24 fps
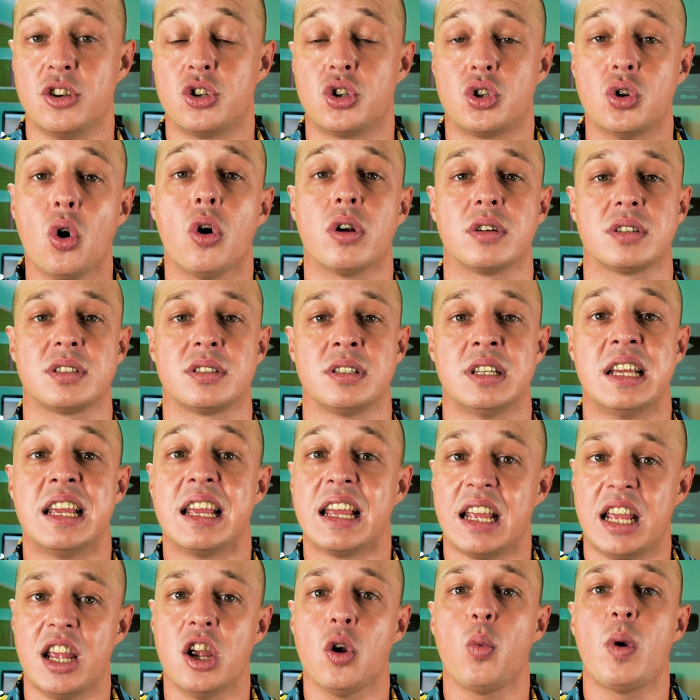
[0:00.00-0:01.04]
In short,
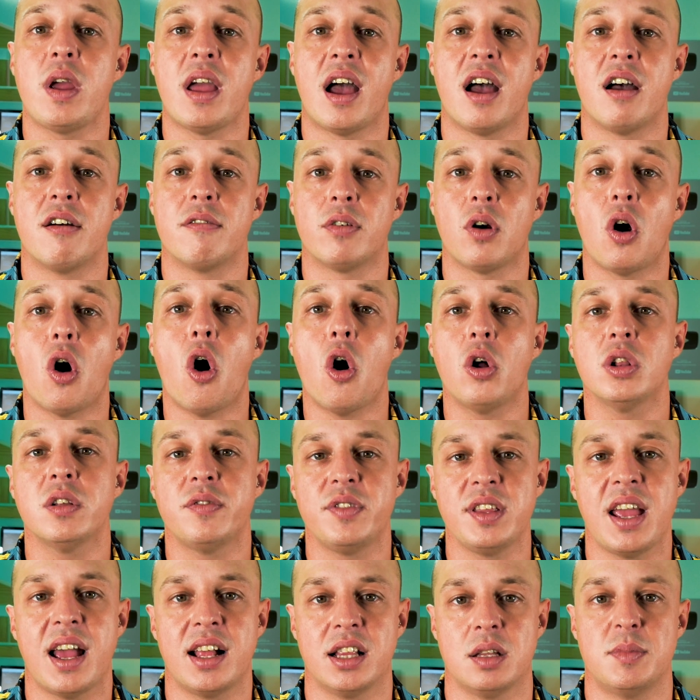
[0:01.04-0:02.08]
here we have all of
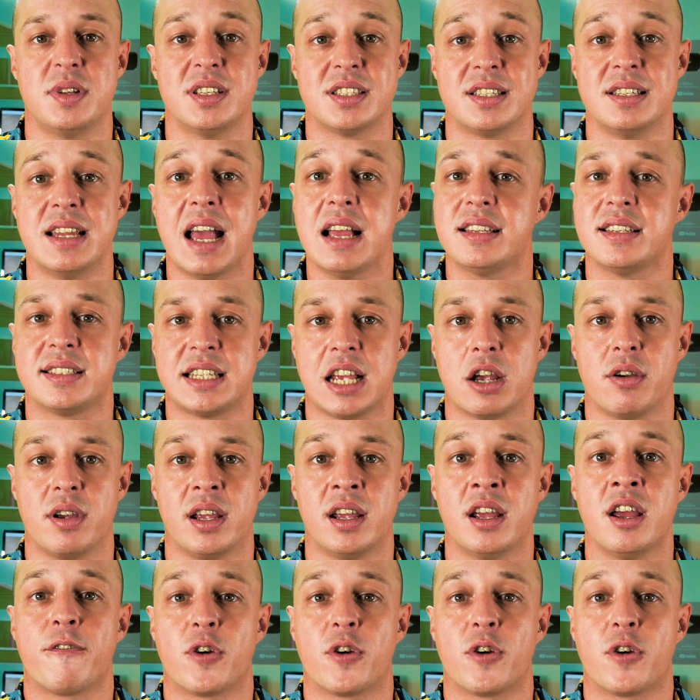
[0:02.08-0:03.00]
the elements necessary